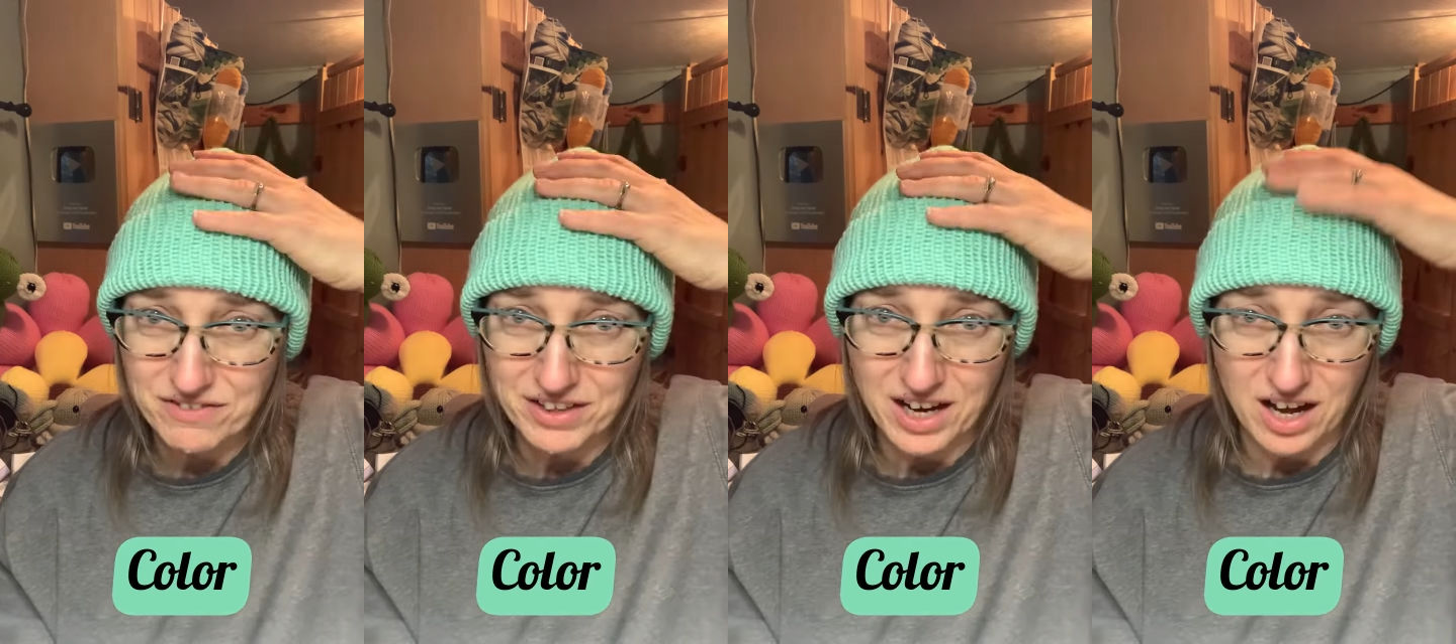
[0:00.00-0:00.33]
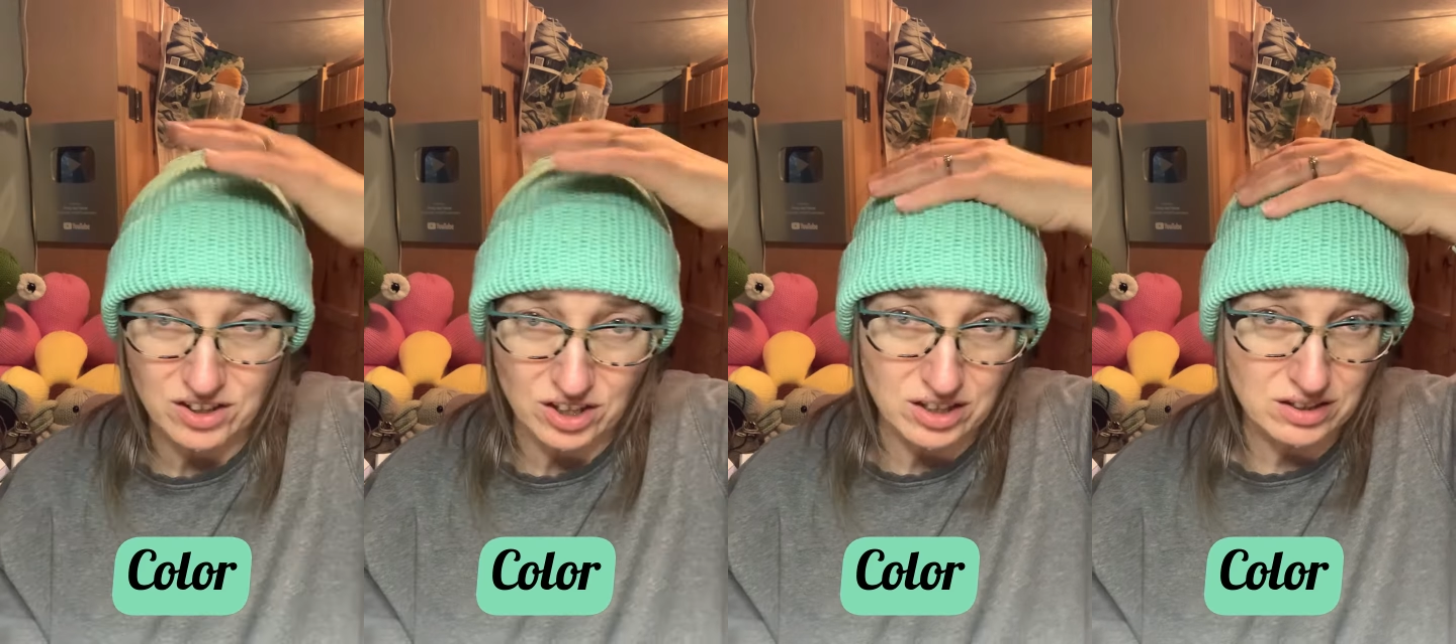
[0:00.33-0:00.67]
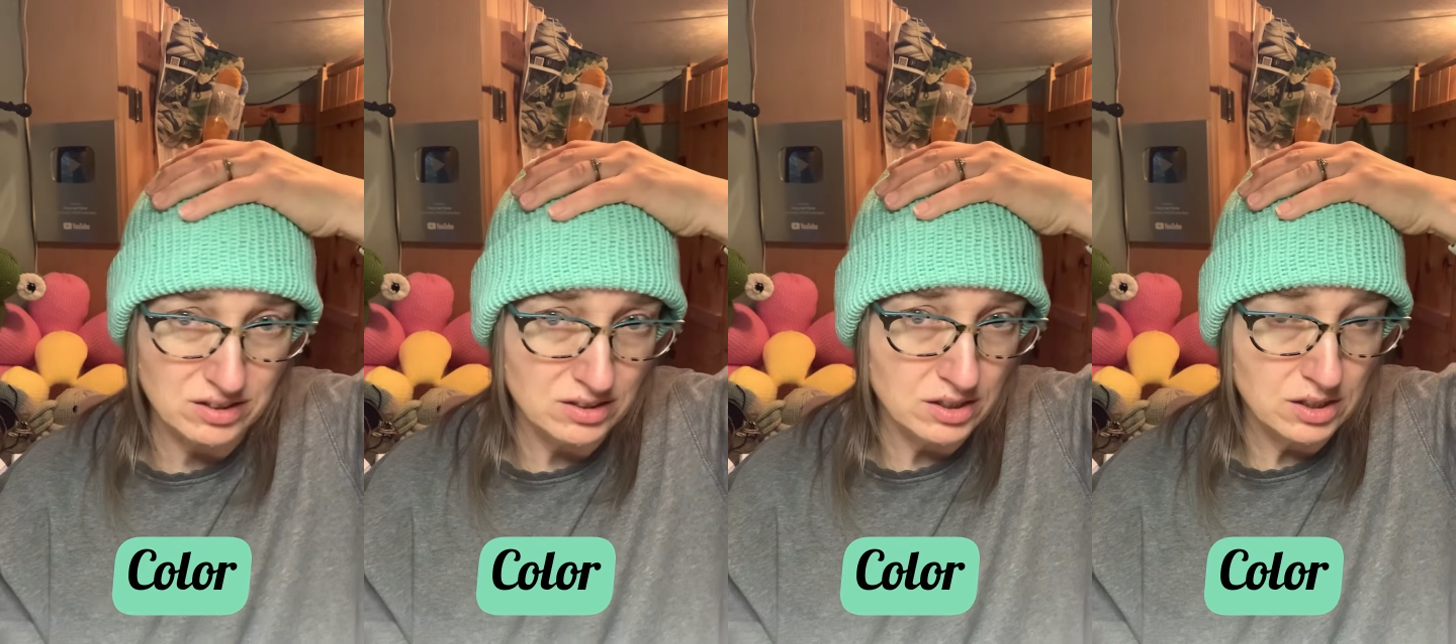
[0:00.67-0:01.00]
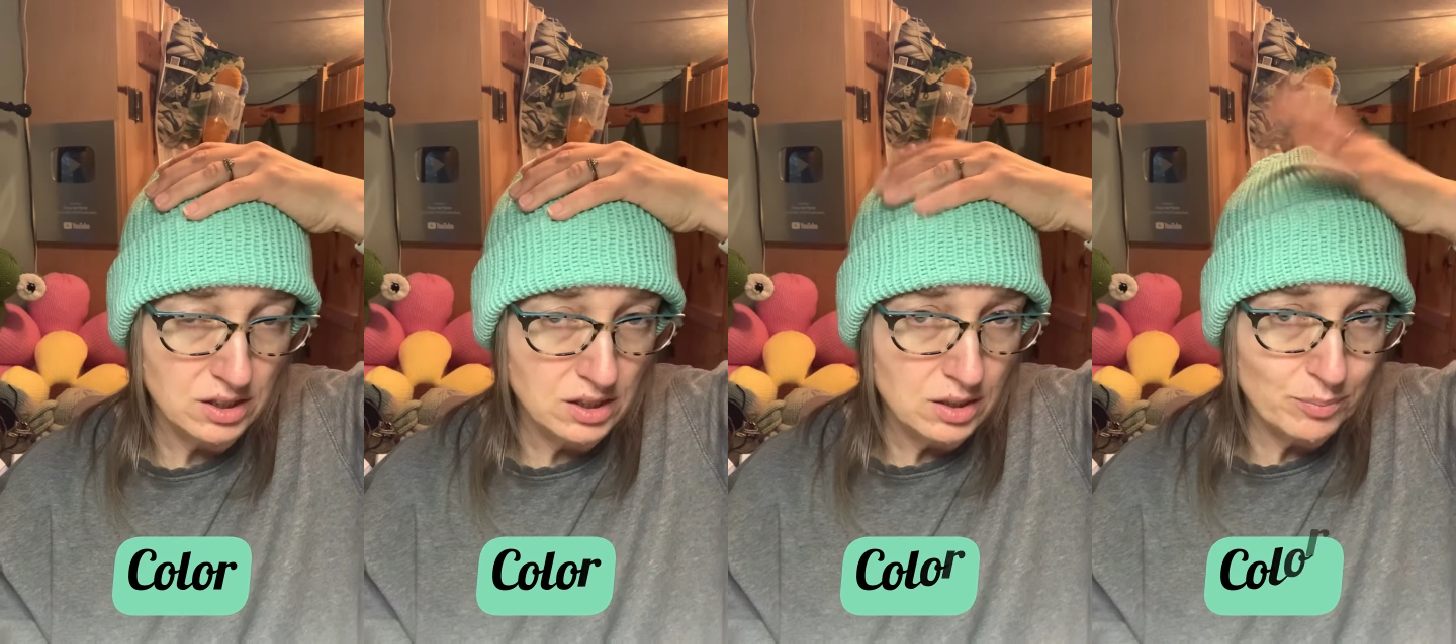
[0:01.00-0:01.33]
the color,
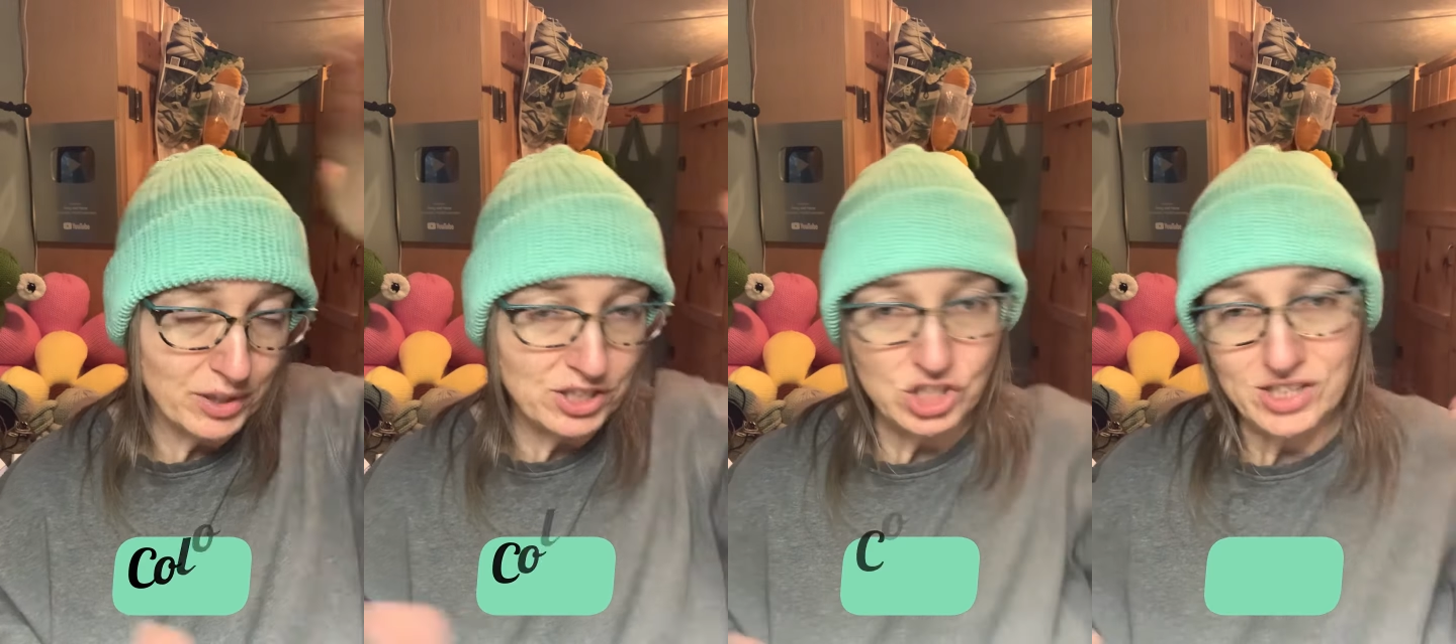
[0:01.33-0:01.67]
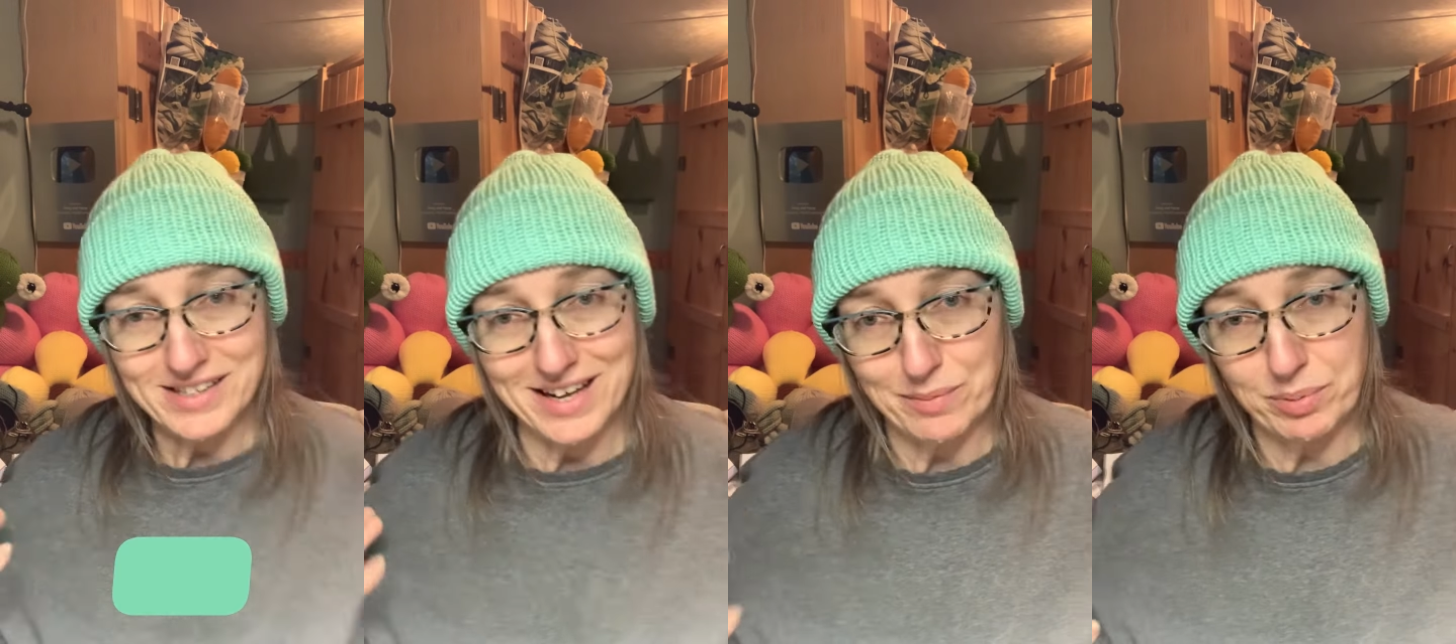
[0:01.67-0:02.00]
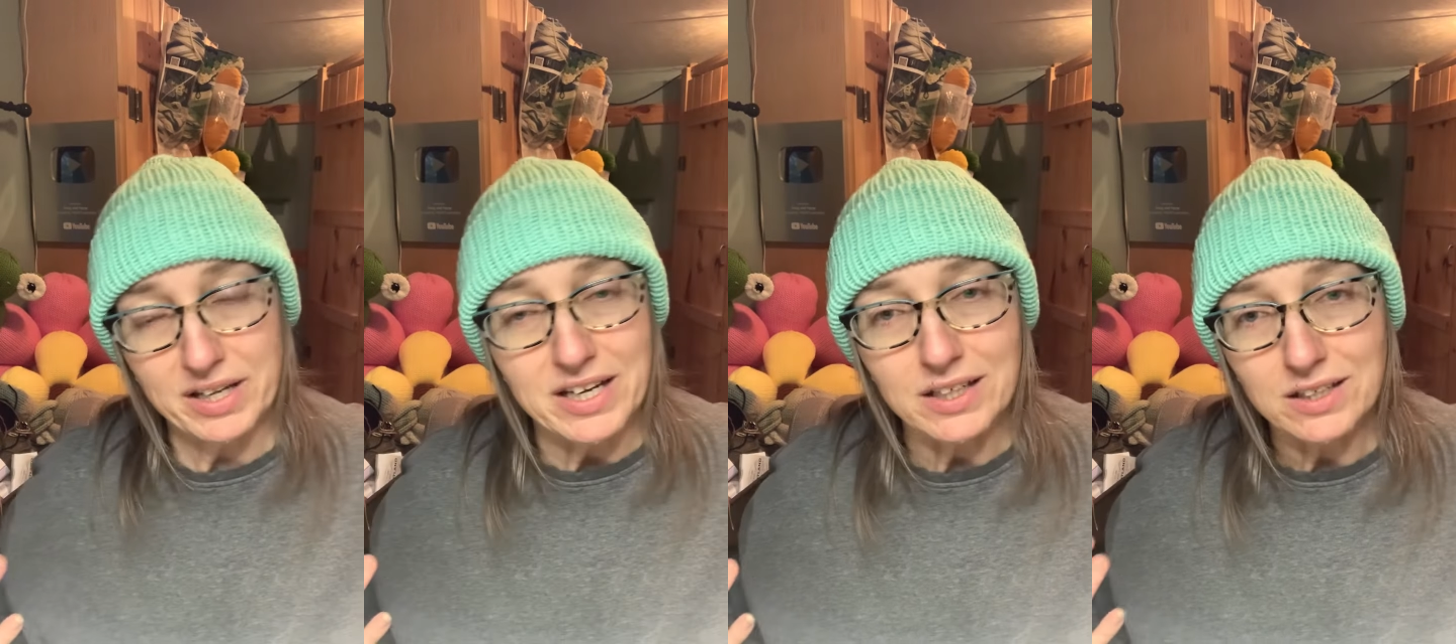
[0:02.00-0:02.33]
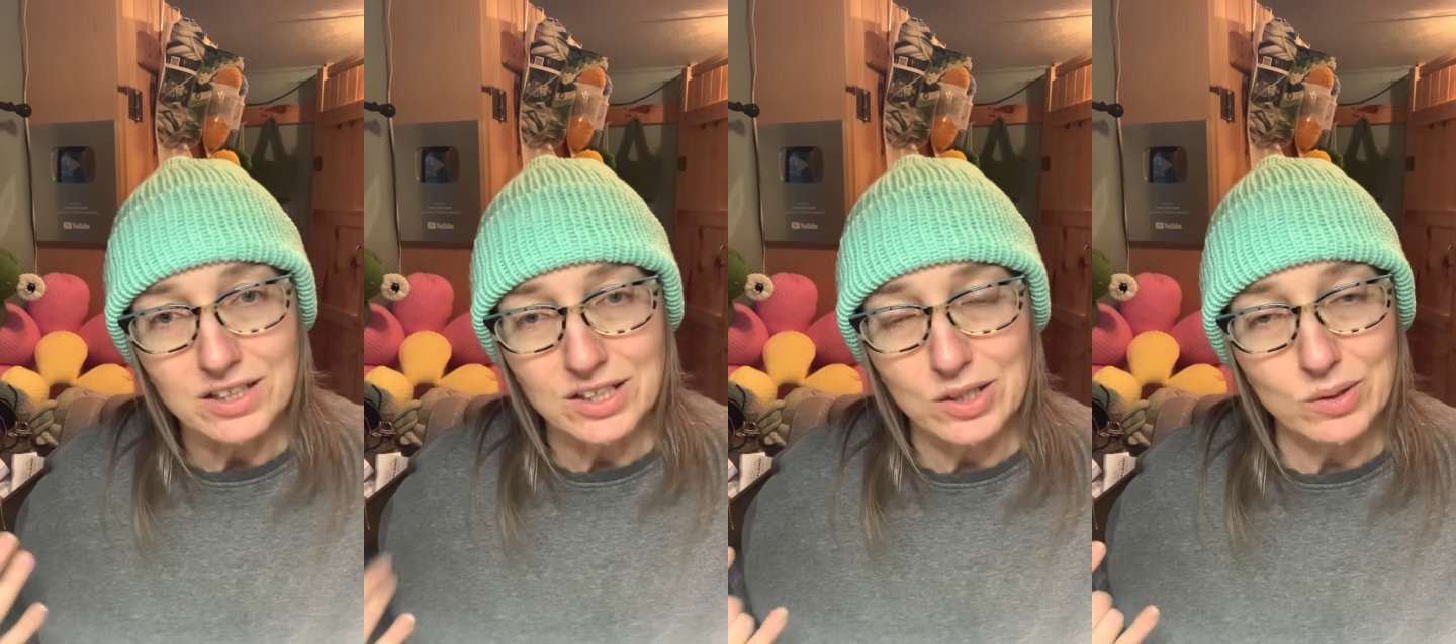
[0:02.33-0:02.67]
but it's just kind of plain,
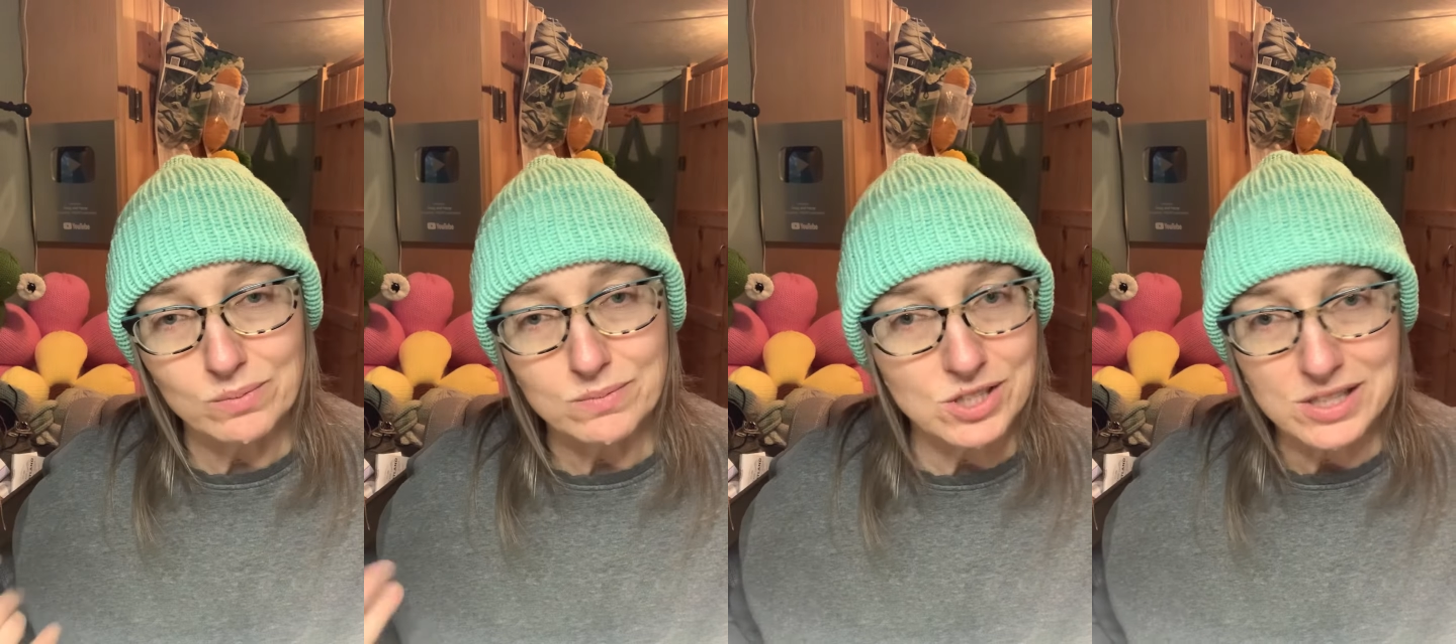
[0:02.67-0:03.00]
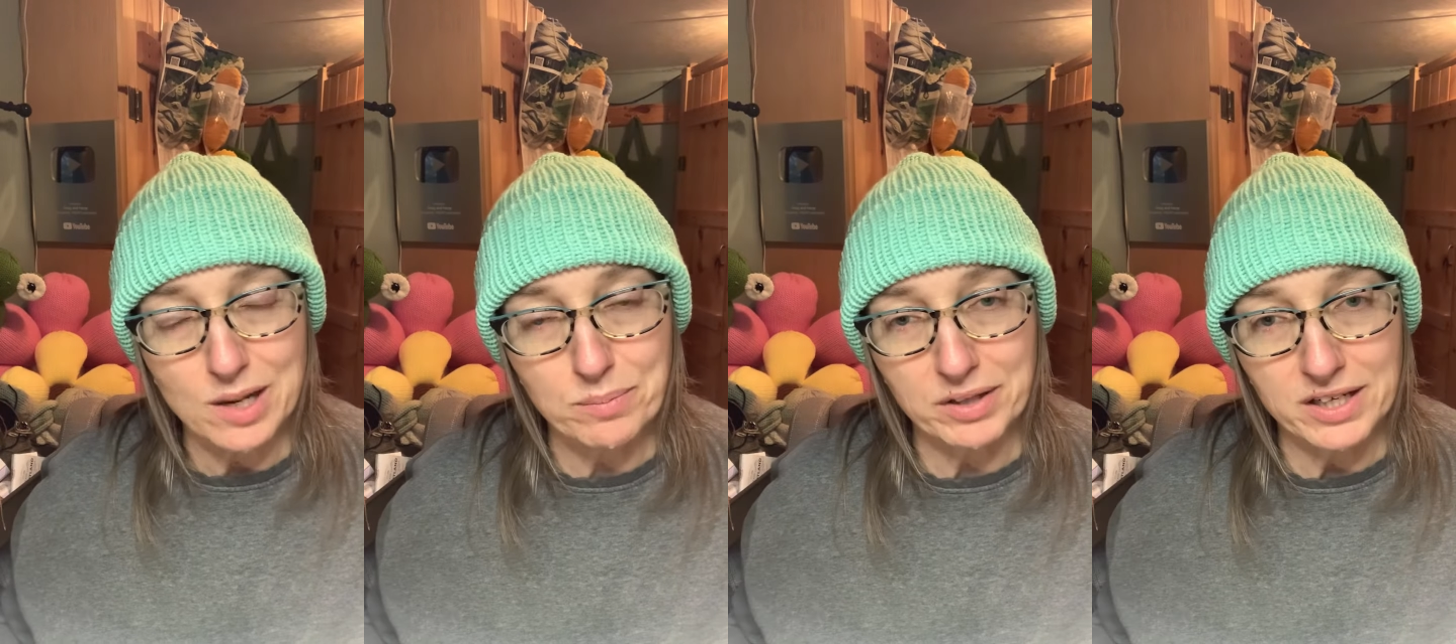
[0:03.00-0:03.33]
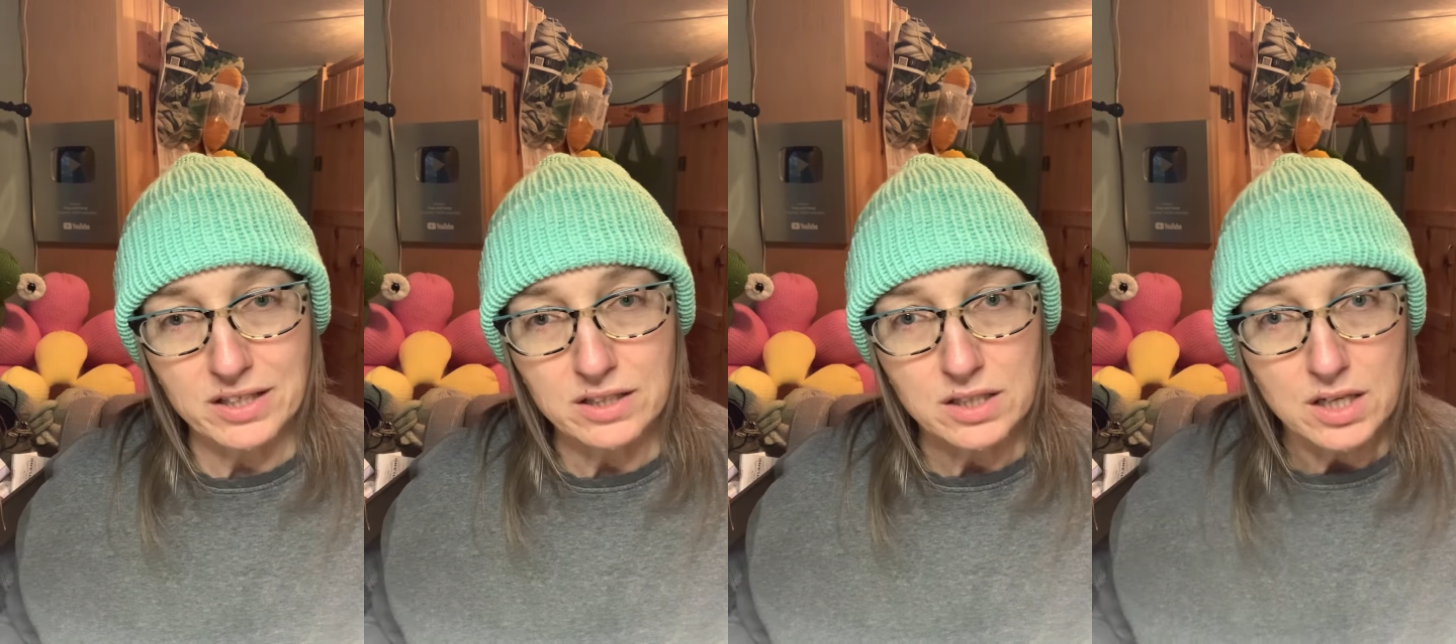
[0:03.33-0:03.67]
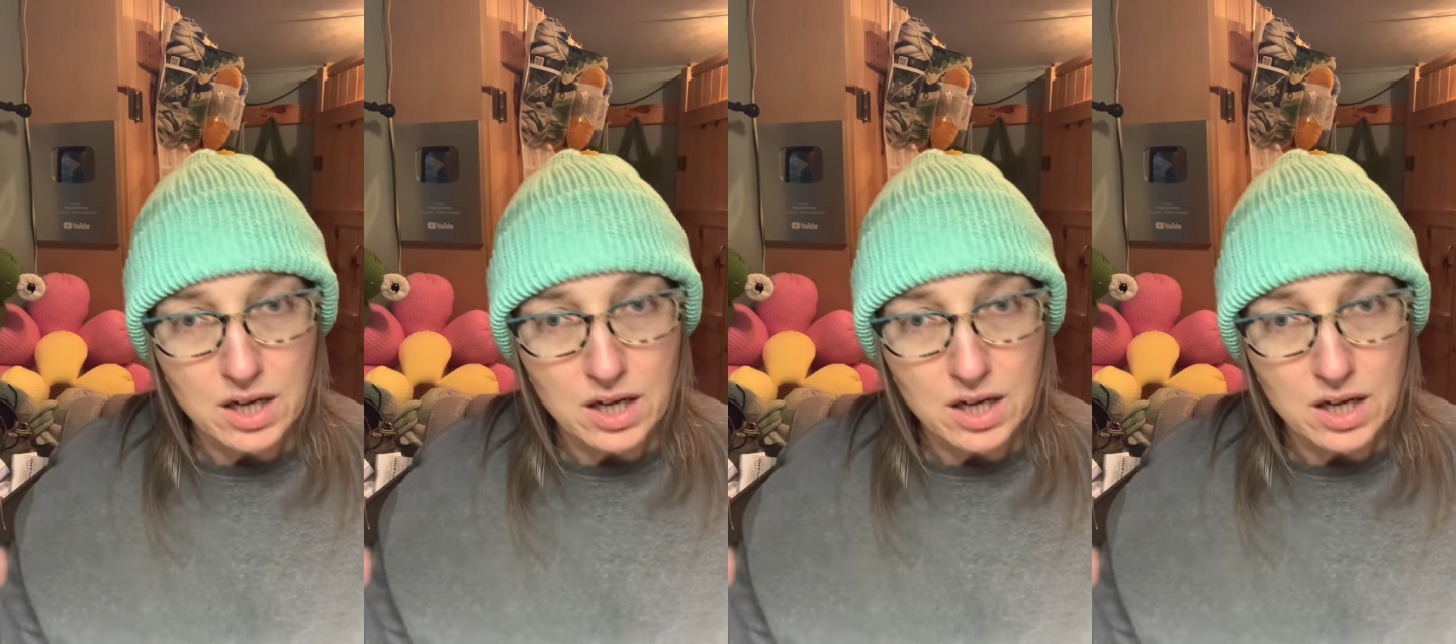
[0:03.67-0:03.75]
you know, just kind of plain.